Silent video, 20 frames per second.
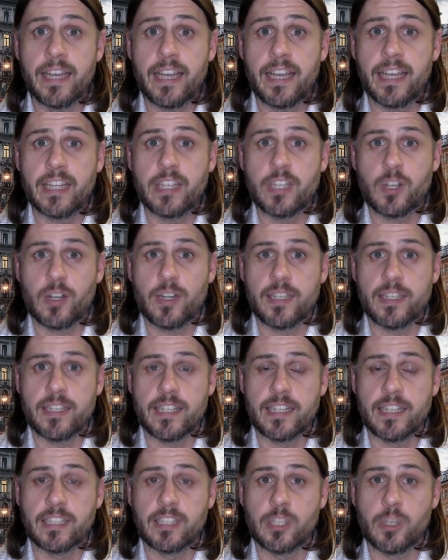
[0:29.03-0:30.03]

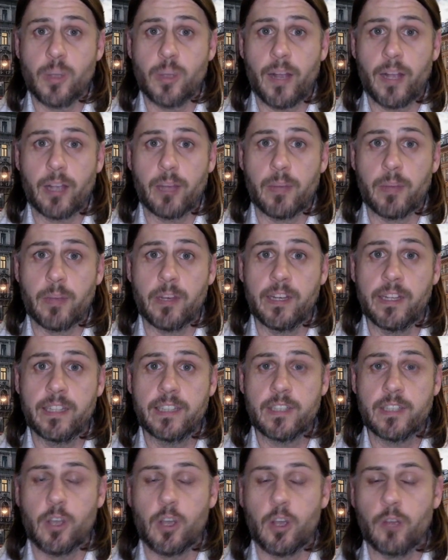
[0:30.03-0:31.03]
interesting to our community.
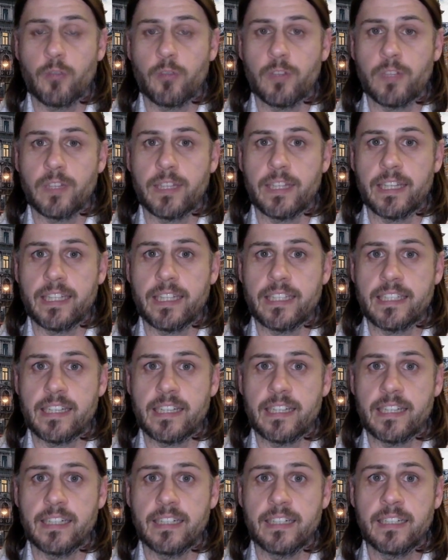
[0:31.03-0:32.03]
So hopefully these
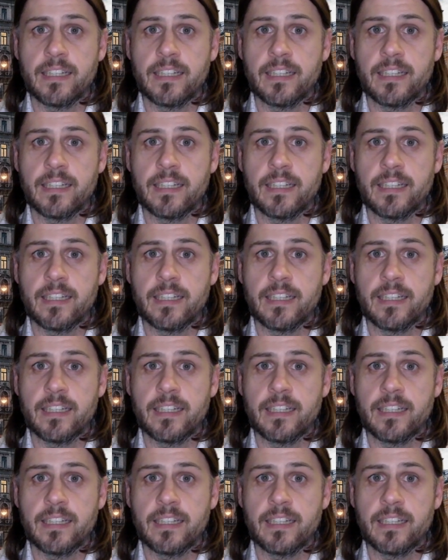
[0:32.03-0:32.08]
are,